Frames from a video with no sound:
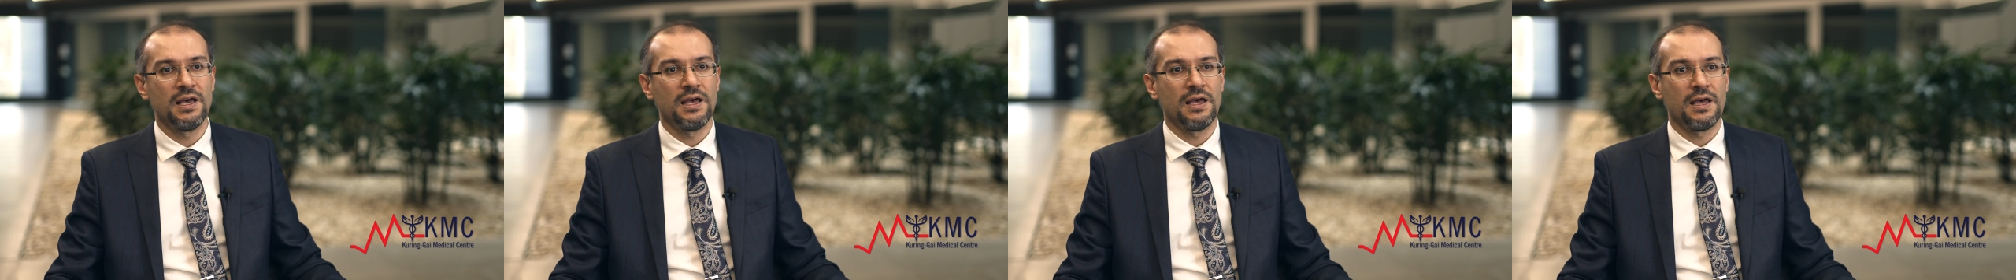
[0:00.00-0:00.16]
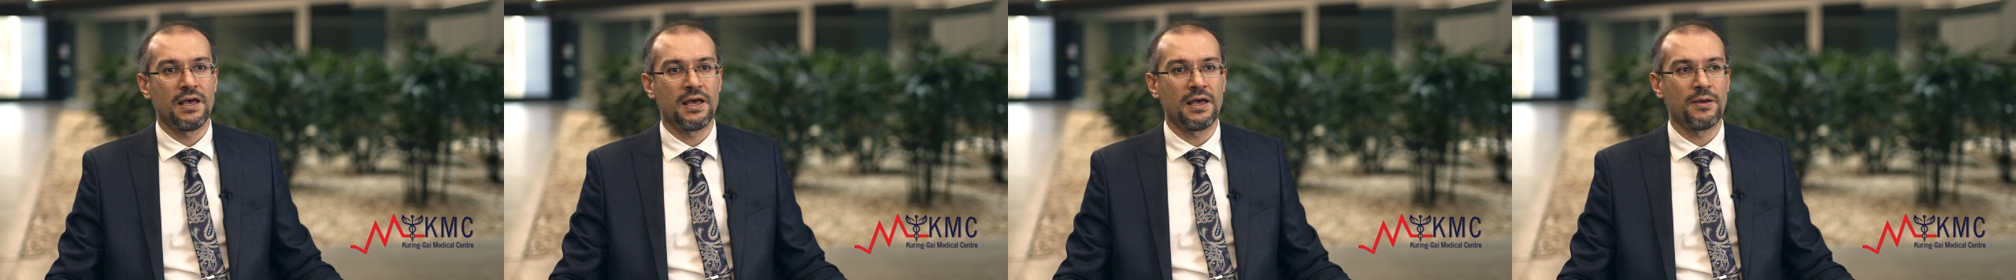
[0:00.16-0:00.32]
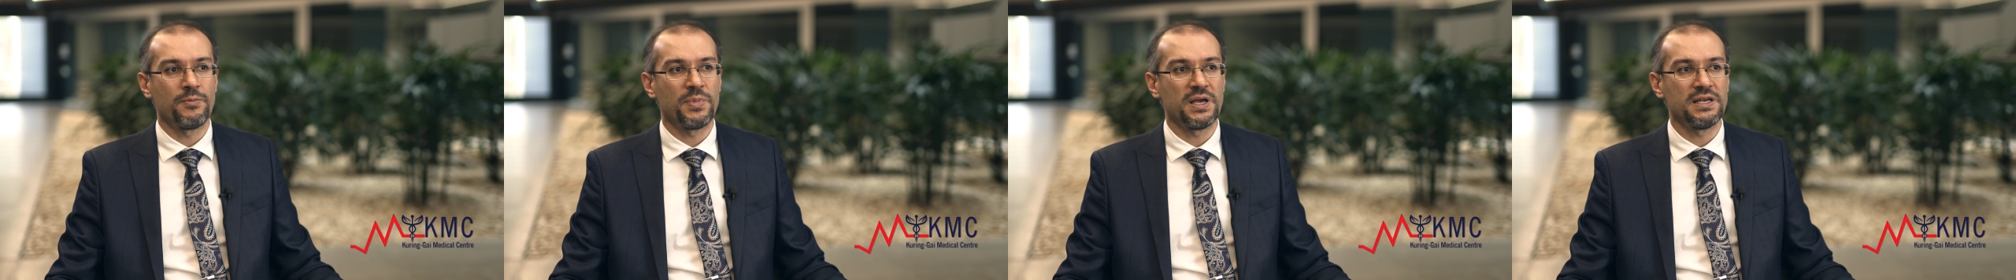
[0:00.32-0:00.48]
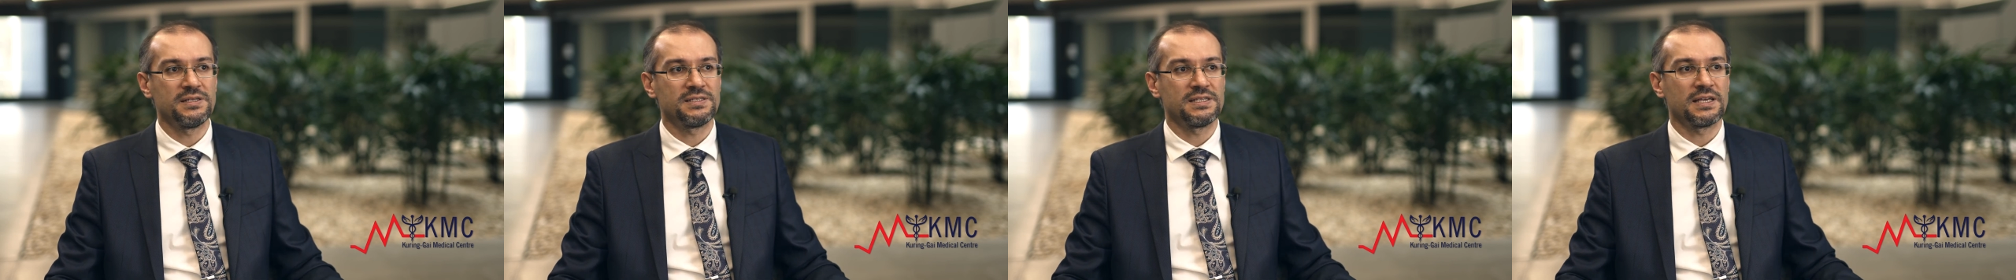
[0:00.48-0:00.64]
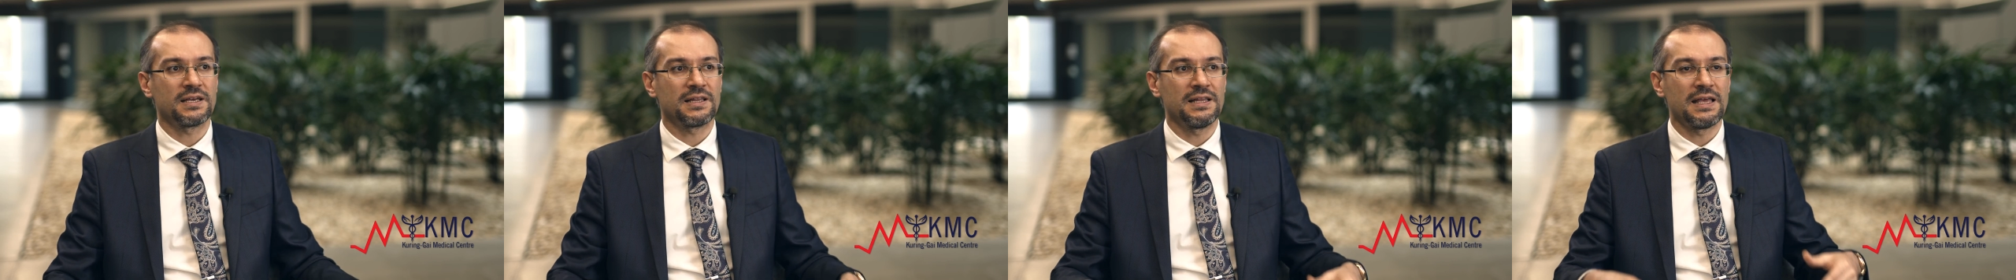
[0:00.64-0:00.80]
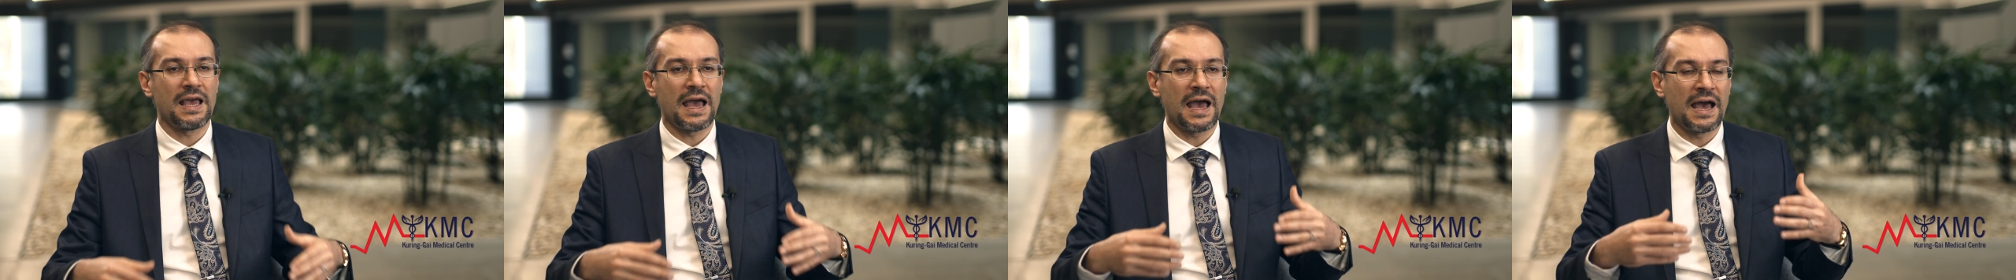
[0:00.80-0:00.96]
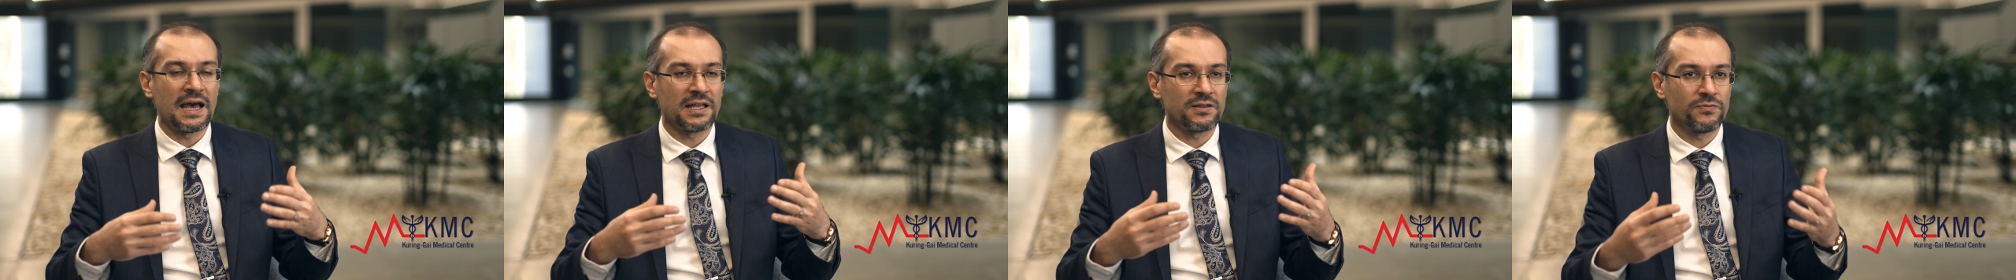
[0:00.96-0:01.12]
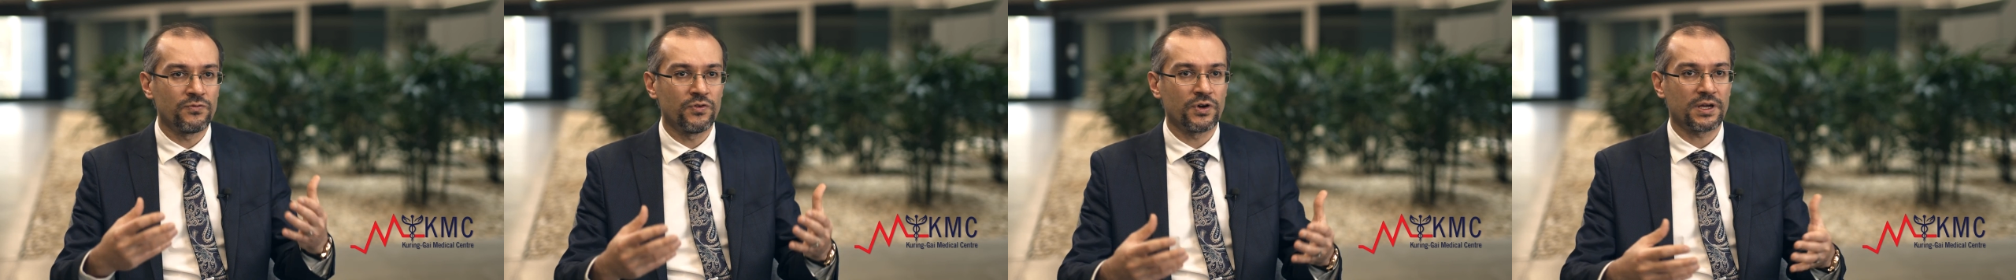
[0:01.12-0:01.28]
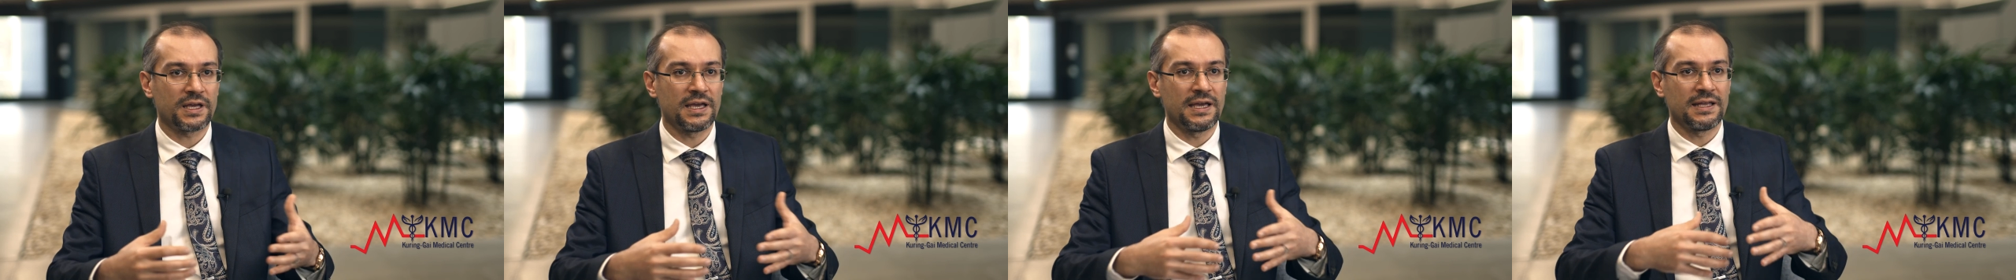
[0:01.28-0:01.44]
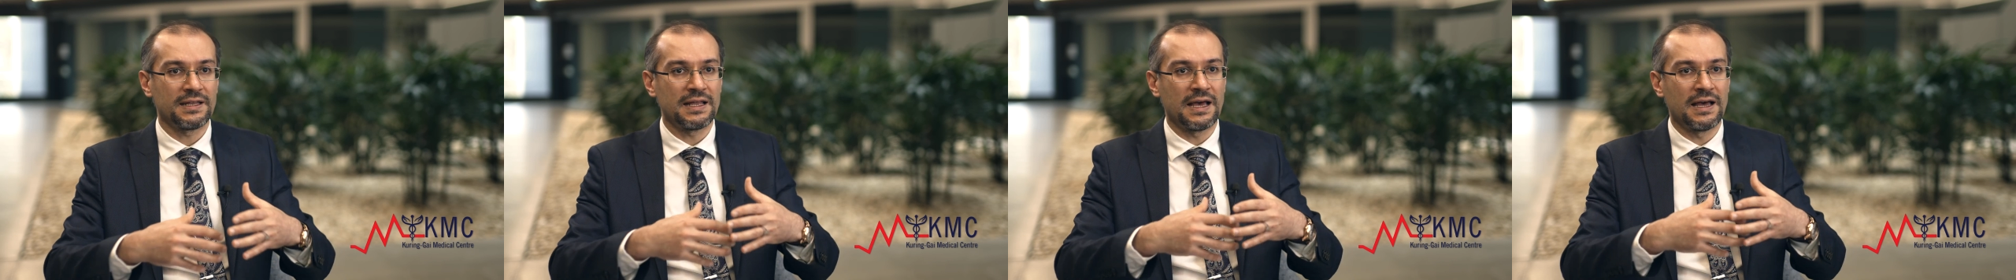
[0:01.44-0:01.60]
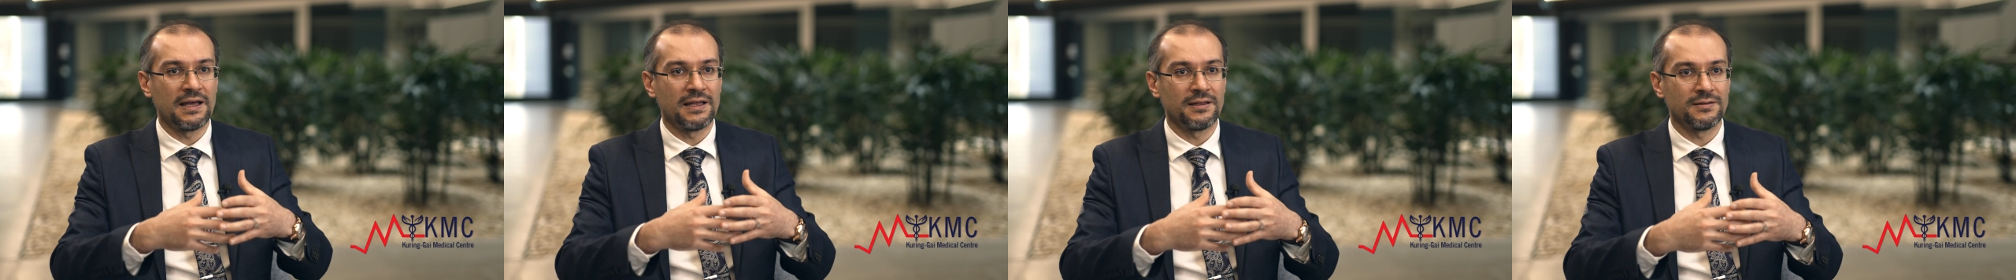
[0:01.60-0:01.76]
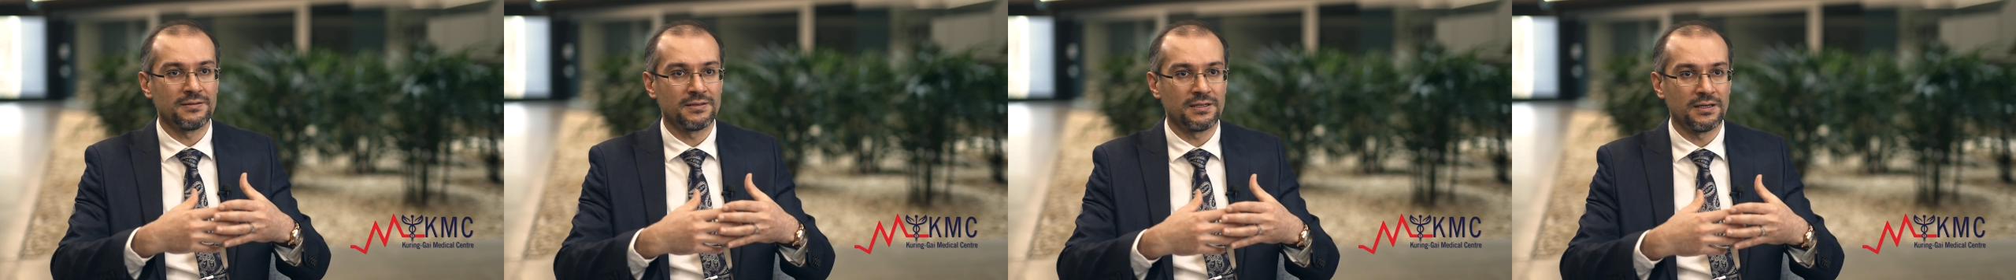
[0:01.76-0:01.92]
basically advocate
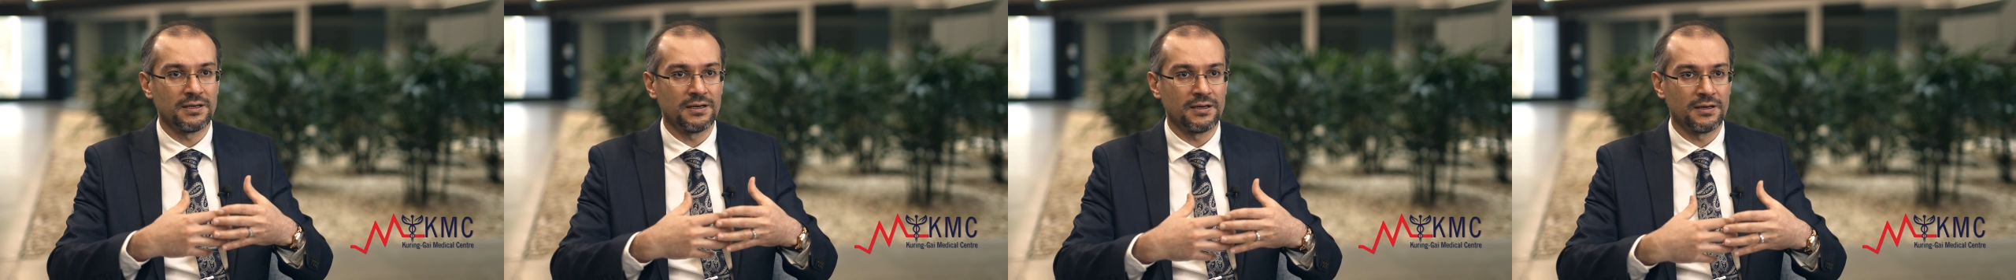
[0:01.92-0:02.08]
and